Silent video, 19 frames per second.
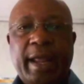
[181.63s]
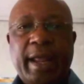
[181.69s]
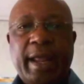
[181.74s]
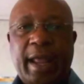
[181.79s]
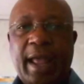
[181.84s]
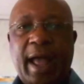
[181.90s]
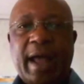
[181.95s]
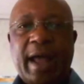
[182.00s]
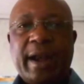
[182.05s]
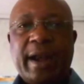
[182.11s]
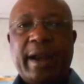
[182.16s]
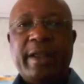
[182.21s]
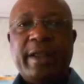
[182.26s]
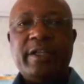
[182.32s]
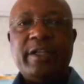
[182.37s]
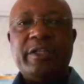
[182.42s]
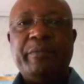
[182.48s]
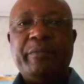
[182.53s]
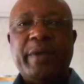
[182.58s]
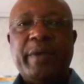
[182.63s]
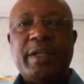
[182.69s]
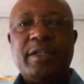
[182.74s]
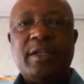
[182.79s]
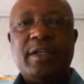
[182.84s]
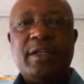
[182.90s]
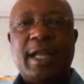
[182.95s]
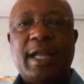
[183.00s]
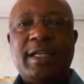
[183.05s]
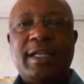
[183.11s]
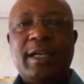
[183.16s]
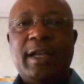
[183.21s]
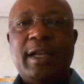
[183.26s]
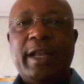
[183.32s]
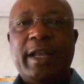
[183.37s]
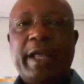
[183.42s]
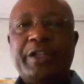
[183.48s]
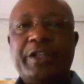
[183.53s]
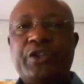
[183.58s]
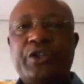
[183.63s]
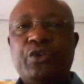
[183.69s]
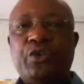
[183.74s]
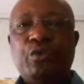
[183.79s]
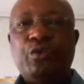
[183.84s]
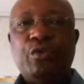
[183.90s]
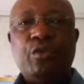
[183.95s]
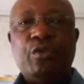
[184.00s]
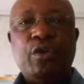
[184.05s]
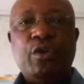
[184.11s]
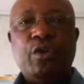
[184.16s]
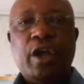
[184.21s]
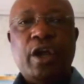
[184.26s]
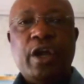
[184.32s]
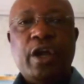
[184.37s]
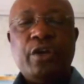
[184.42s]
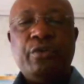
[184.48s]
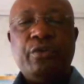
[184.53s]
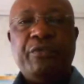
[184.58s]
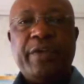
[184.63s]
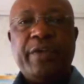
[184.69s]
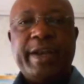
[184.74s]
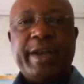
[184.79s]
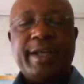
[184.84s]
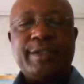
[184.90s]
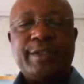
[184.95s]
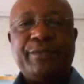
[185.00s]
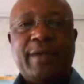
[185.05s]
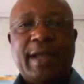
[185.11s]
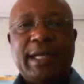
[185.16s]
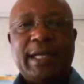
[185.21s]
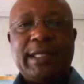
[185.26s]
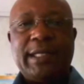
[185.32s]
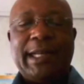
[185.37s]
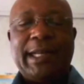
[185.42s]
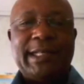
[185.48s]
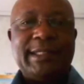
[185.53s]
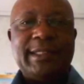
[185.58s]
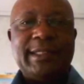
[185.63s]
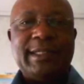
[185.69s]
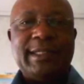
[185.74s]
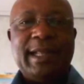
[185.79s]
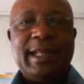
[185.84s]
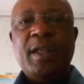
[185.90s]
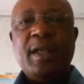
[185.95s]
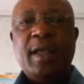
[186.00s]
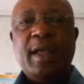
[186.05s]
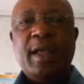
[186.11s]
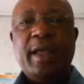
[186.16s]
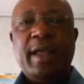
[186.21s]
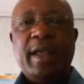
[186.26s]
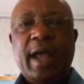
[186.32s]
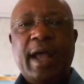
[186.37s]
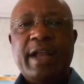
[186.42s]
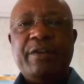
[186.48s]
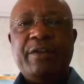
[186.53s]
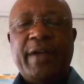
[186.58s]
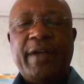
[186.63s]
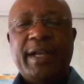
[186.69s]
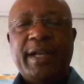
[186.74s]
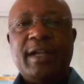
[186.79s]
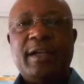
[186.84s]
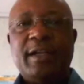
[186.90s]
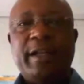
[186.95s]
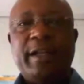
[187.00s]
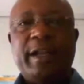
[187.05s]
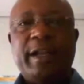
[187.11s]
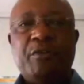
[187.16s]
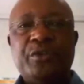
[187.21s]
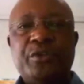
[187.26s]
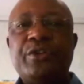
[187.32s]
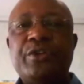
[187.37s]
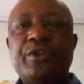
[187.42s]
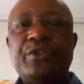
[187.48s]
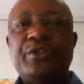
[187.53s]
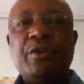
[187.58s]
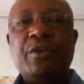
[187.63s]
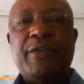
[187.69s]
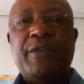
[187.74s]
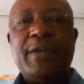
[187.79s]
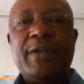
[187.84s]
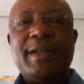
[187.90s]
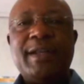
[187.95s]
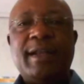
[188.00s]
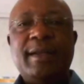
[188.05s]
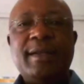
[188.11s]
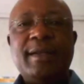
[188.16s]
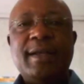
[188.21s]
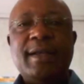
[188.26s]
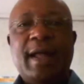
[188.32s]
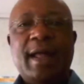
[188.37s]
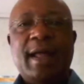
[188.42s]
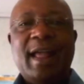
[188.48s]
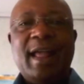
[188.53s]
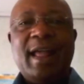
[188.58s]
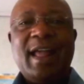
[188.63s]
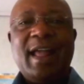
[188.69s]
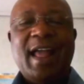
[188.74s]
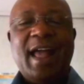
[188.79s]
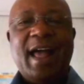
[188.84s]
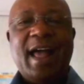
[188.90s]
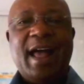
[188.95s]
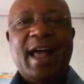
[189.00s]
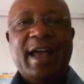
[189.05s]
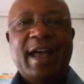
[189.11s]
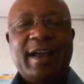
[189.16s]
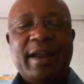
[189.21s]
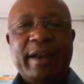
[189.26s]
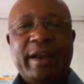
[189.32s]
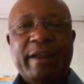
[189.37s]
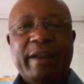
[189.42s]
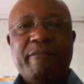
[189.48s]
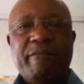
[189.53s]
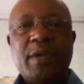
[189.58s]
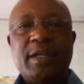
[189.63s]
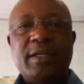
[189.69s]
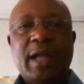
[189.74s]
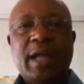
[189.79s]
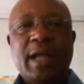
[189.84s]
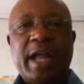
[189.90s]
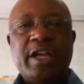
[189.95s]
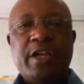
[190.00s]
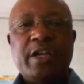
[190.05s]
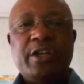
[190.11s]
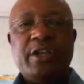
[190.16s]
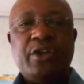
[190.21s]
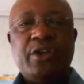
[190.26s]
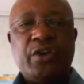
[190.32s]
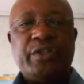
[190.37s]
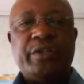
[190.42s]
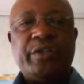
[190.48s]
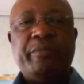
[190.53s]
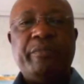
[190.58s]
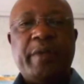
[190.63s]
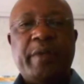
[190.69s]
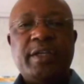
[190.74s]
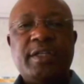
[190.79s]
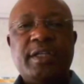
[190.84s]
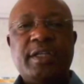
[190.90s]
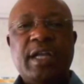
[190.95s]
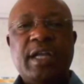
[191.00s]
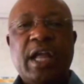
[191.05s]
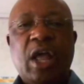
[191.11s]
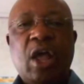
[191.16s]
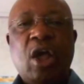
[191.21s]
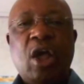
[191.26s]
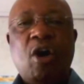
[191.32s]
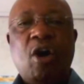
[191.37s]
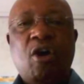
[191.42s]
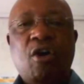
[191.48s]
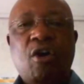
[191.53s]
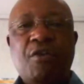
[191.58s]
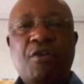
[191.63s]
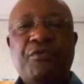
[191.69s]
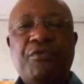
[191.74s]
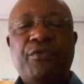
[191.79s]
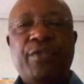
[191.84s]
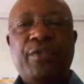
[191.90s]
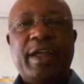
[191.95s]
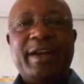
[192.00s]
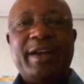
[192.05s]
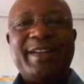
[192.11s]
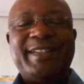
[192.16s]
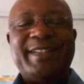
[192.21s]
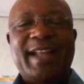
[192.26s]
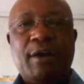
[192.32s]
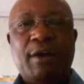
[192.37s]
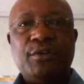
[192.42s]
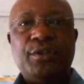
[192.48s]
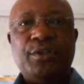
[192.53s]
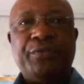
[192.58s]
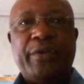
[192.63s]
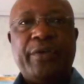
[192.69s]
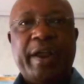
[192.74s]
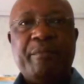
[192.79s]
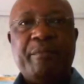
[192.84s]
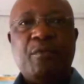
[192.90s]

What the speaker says: arrangement that relates to various factors. And finally, there was also a very clear agreement and endorsement of the results